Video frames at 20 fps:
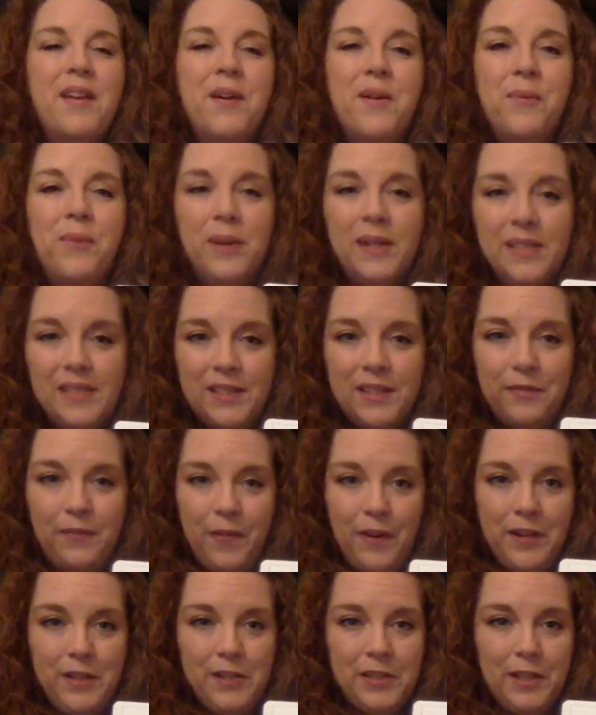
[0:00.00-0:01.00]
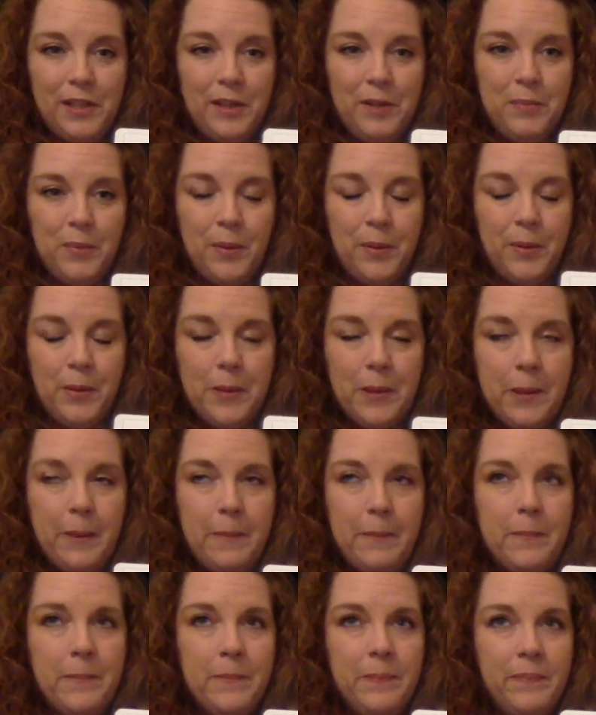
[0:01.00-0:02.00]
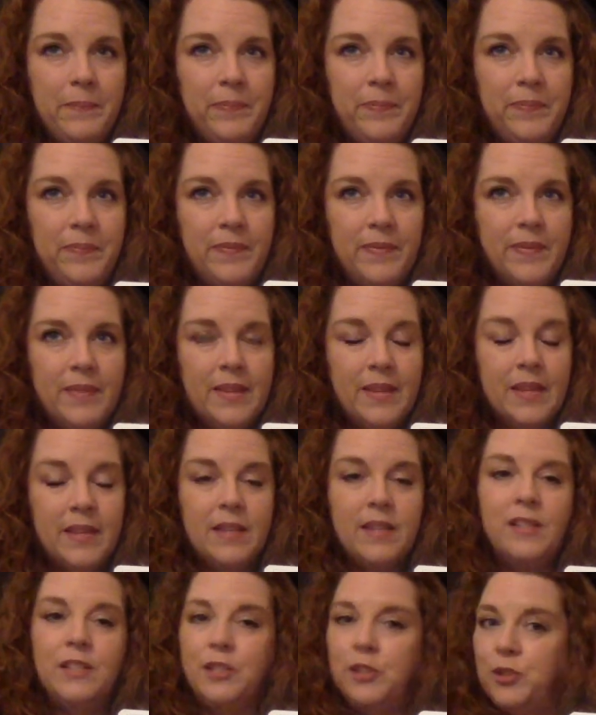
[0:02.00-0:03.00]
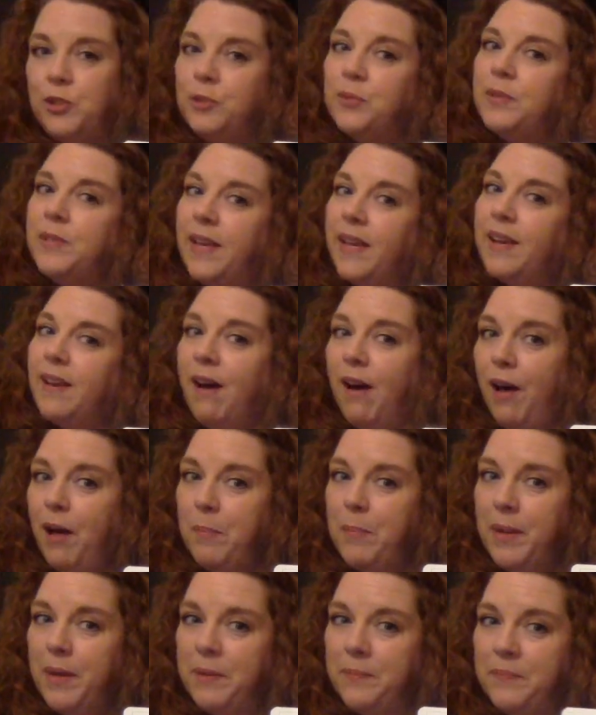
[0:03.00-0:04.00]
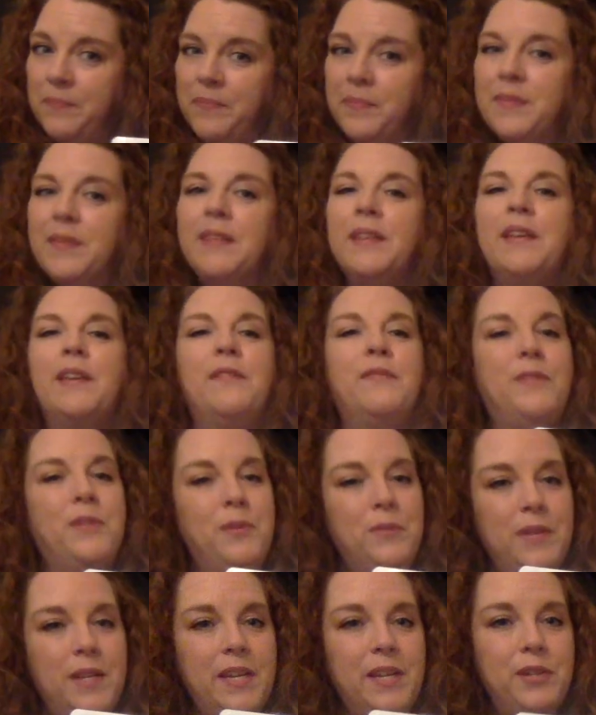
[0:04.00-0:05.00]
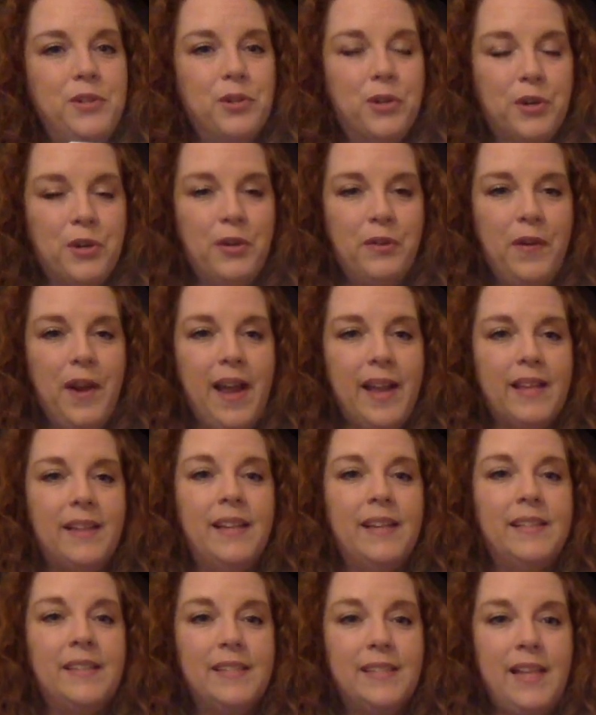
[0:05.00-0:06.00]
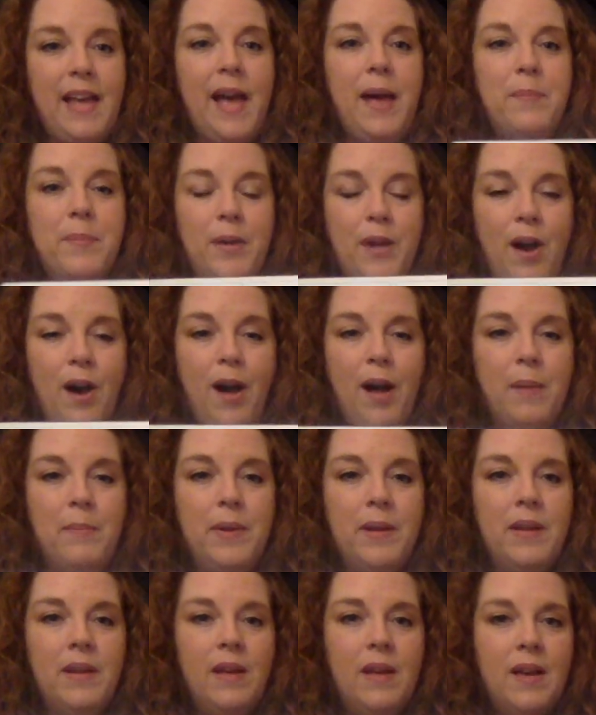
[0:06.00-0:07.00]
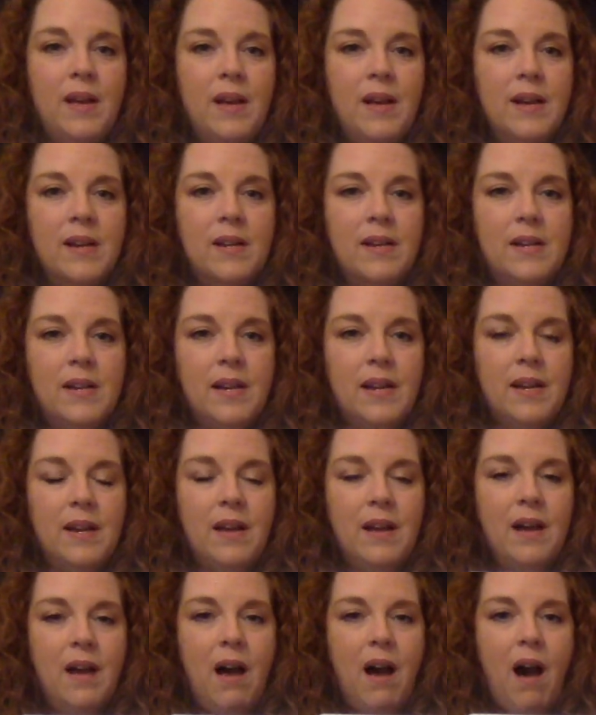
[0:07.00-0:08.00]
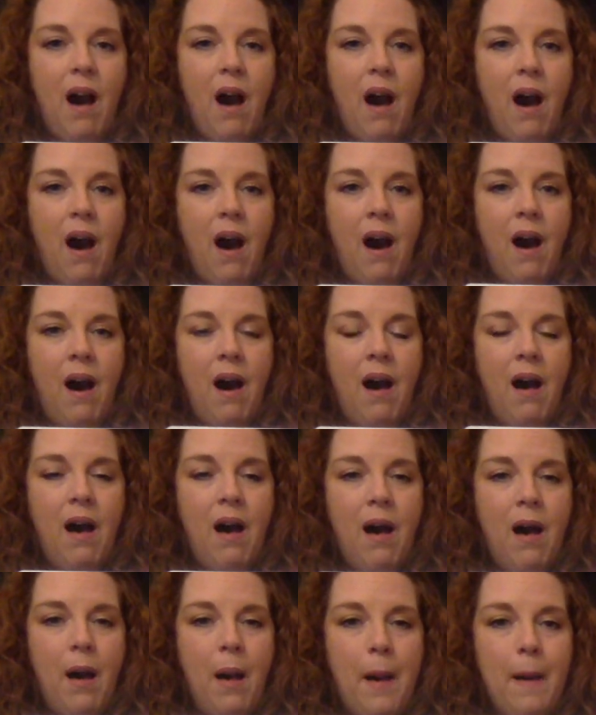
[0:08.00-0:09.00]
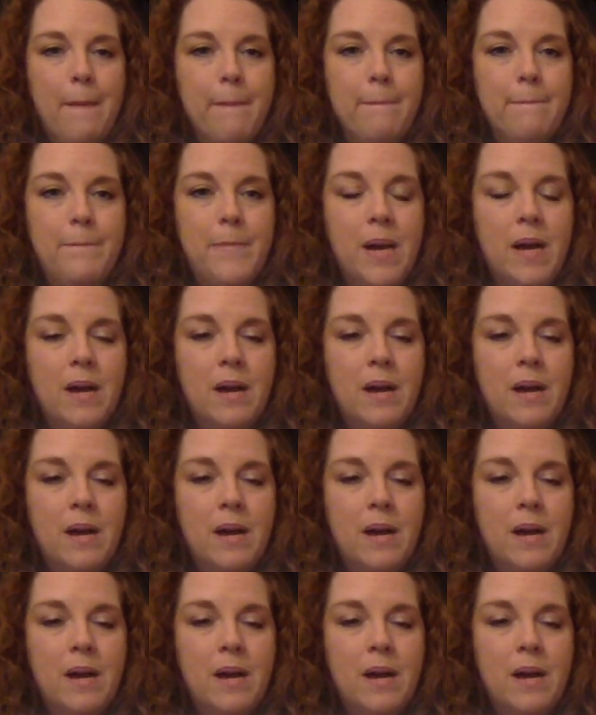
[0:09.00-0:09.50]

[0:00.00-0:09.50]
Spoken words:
What's the first syllable? Did you say cob? If you did, you're correct. Let's tap cob. K-A-B.